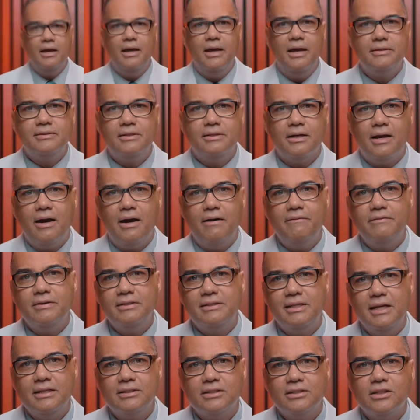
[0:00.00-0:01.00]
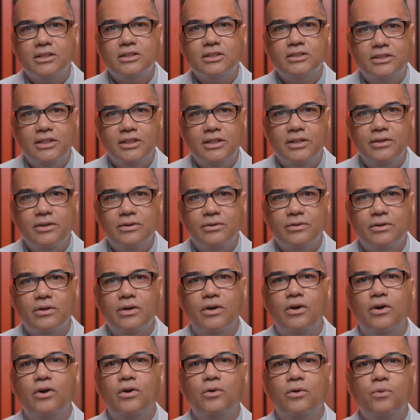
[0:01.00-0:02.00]
As the conversation continued,
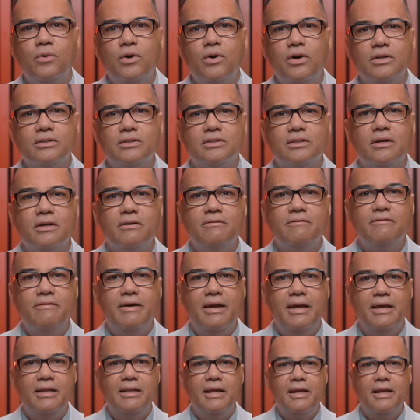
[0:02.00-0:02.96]
her words conveyed